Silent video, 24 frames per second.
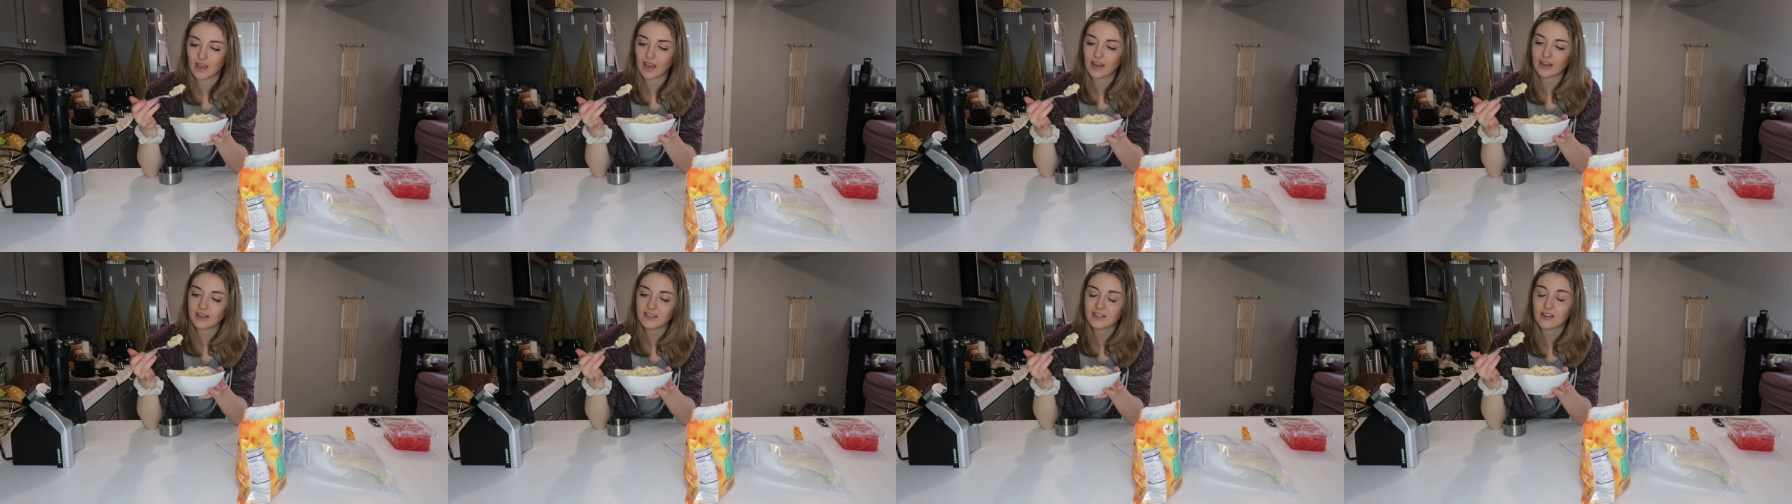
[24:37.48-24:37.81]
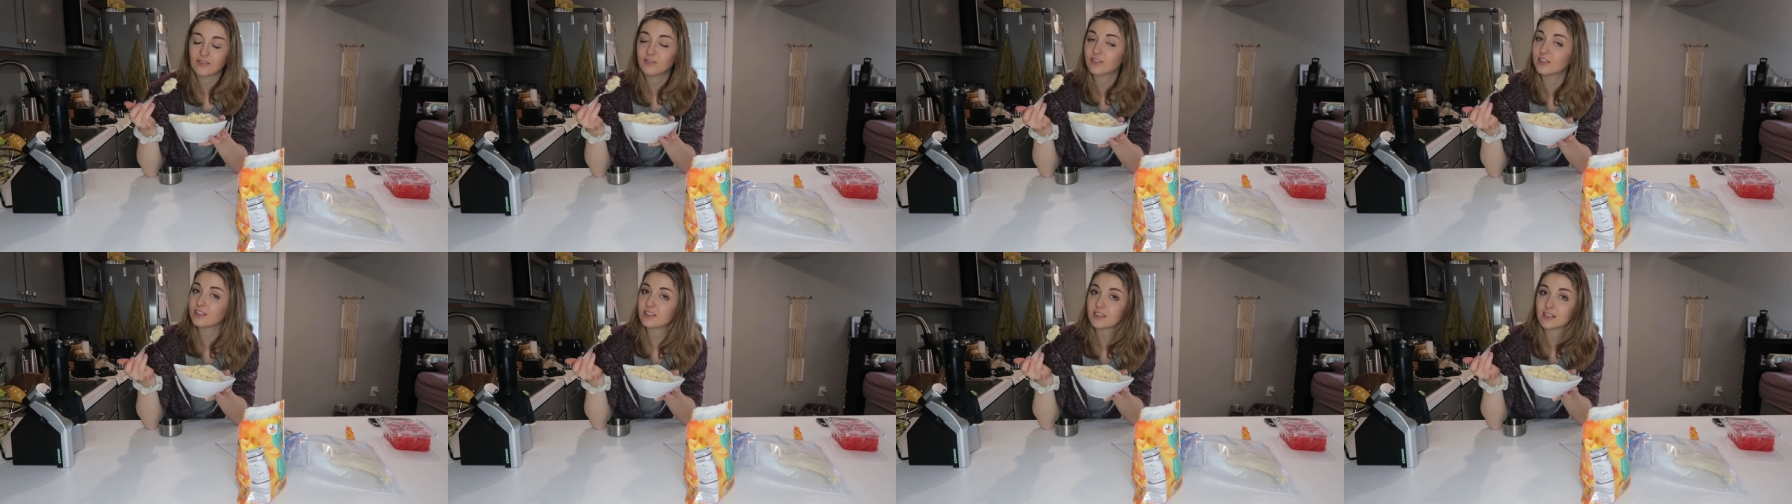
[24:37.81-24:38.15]
I could
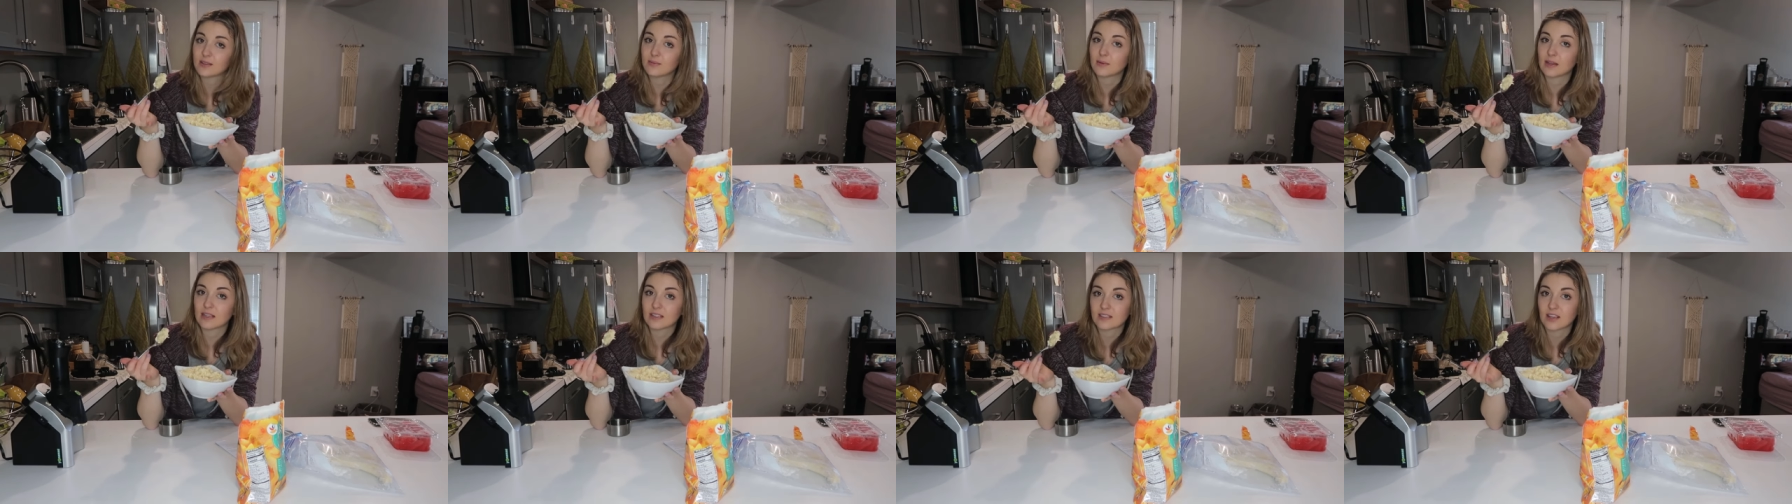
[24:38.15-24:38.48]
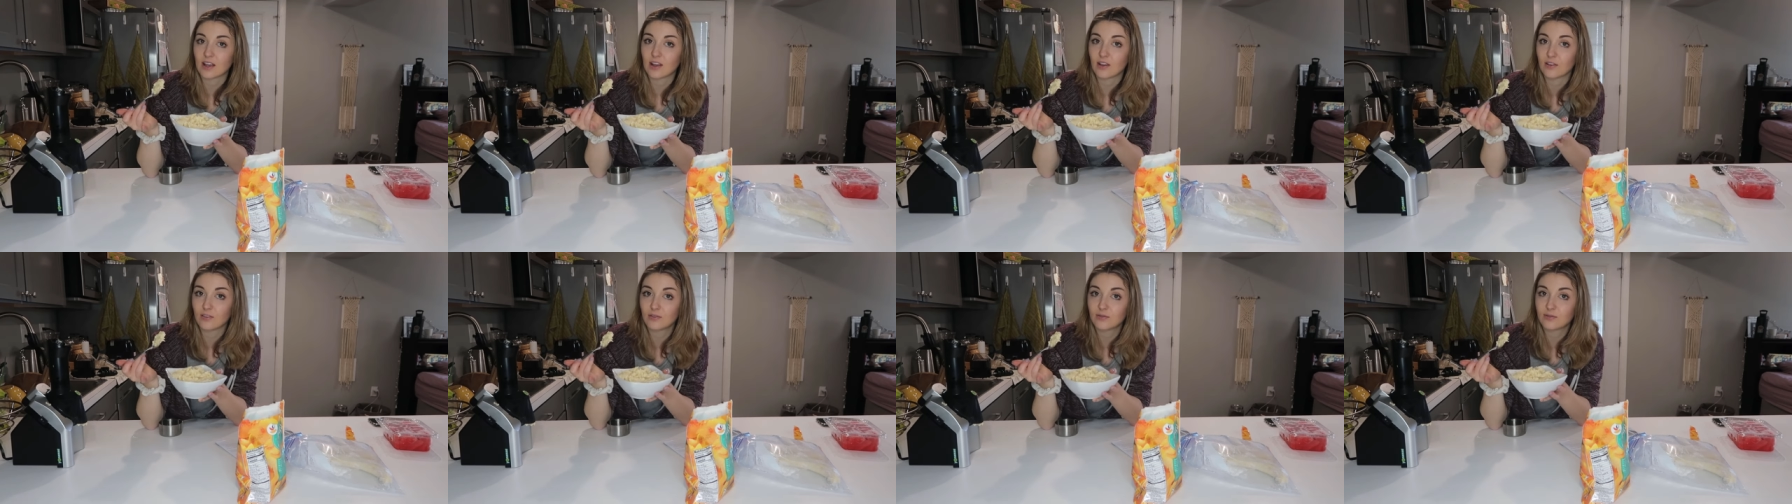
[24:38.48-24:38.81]
definitely see
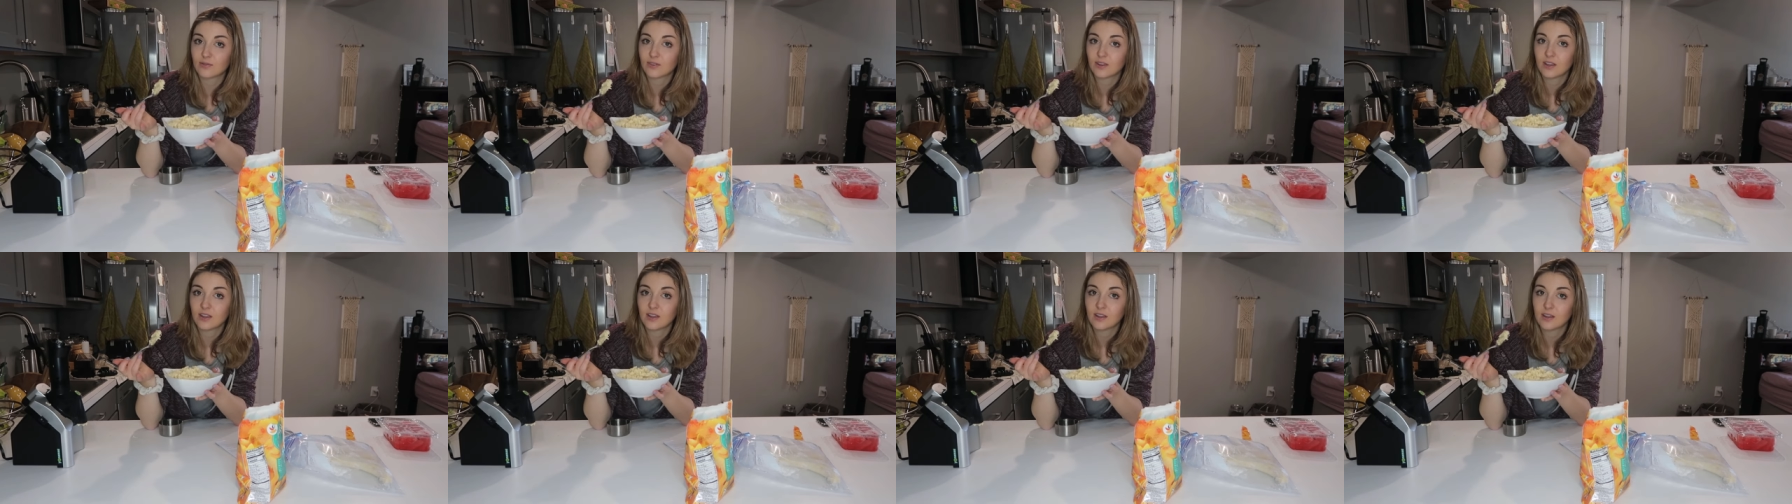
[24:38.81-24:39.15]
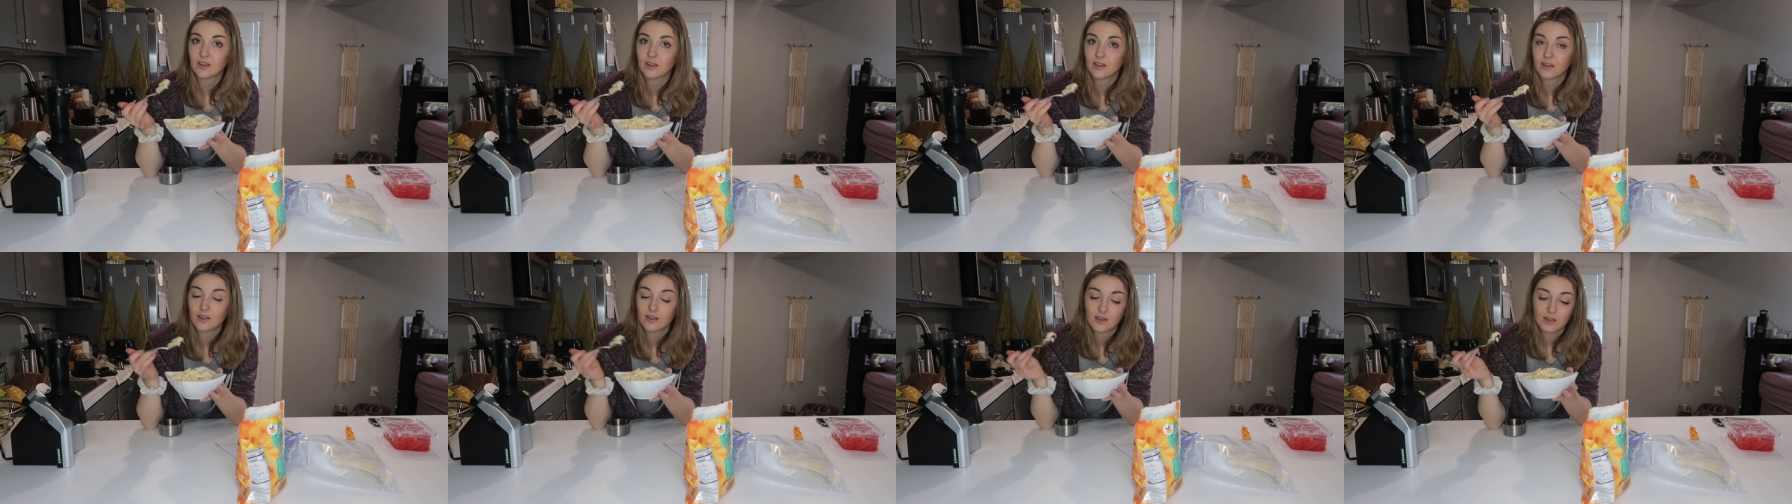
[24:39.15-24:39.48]
myself
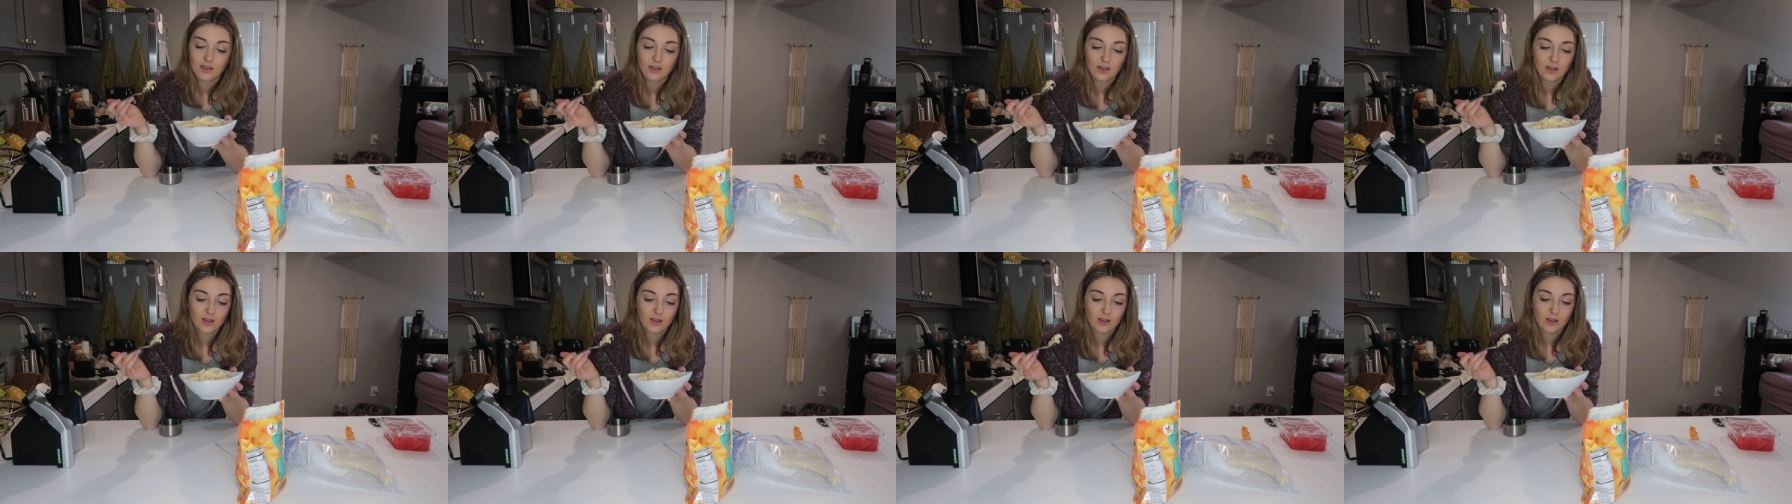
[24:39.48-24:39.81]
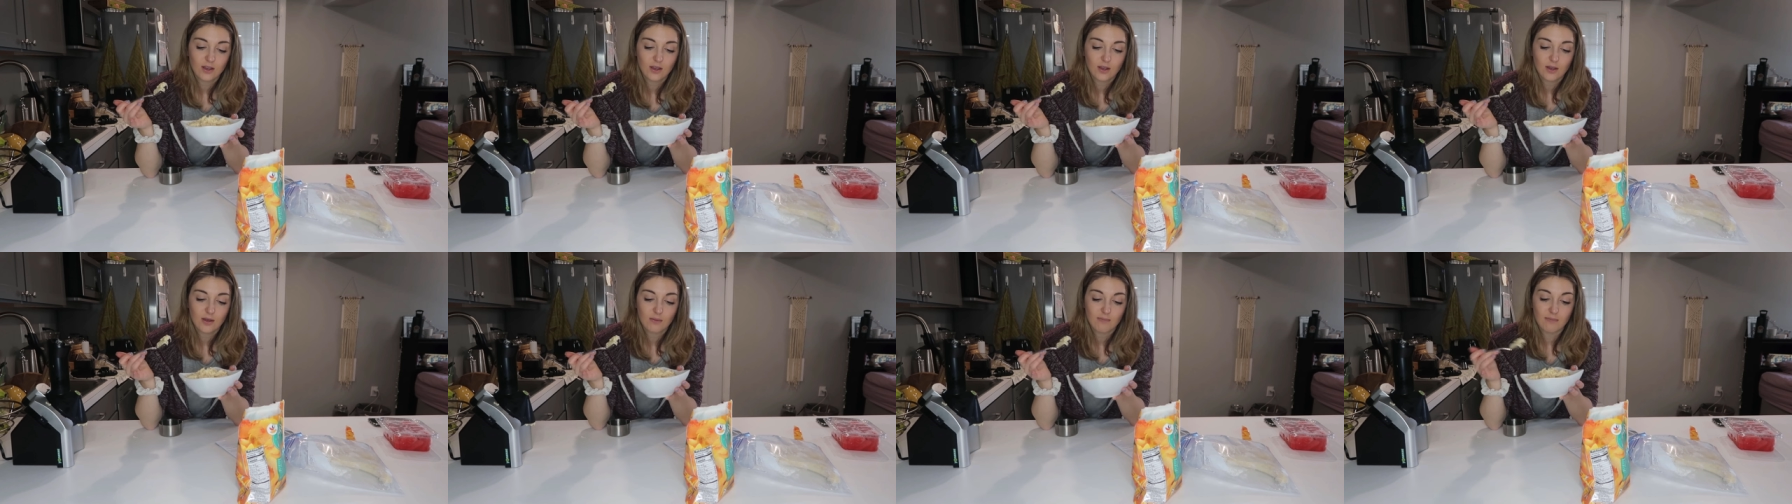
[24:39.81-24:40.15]

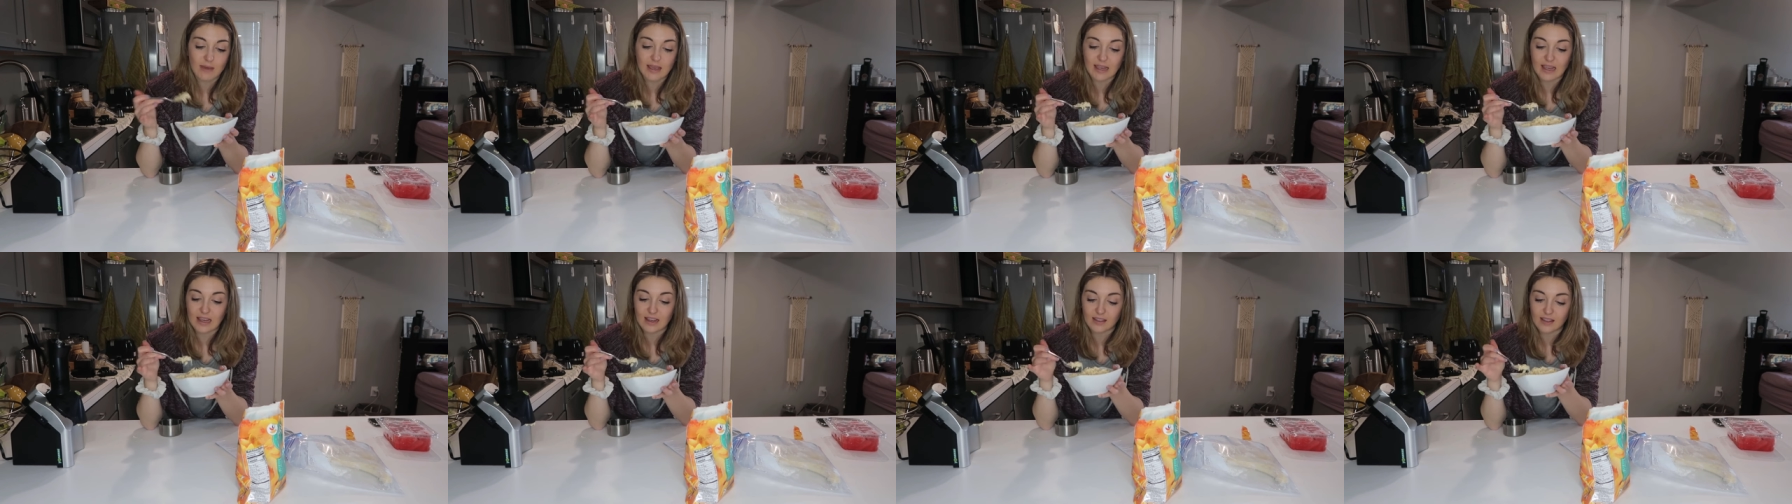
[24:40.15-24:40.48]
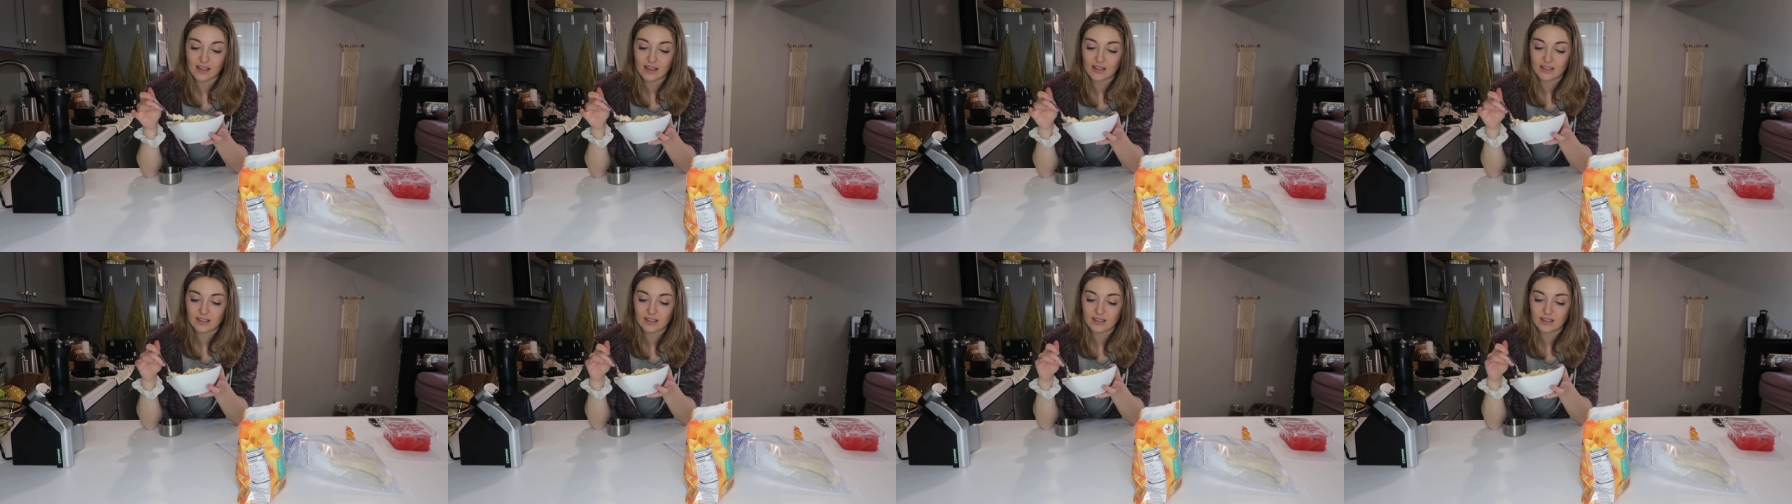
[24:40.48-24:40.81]
making
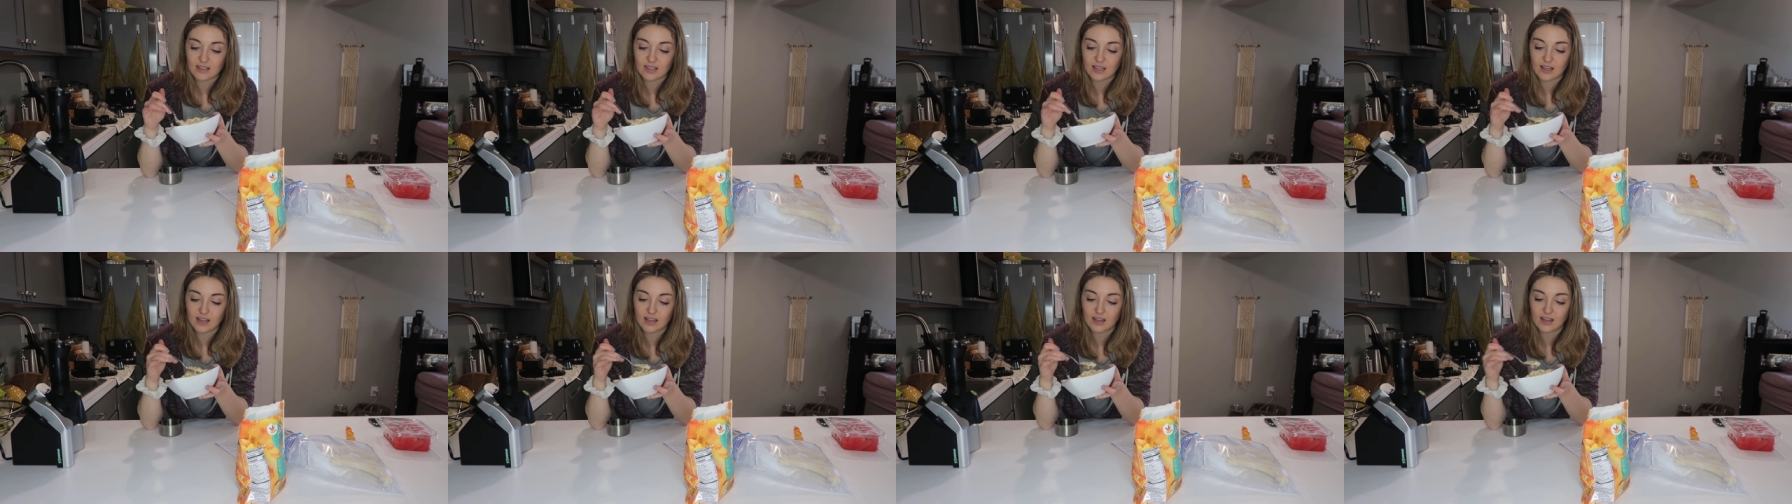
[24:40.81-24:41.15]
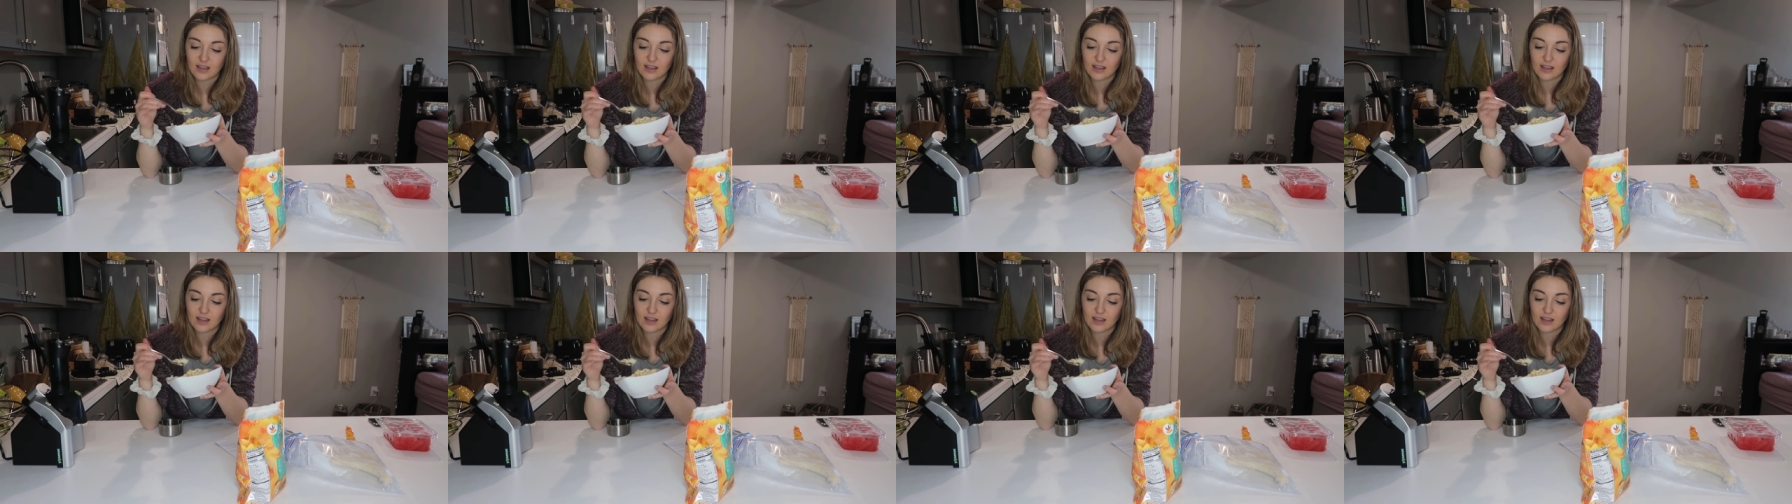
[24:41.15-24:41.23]
this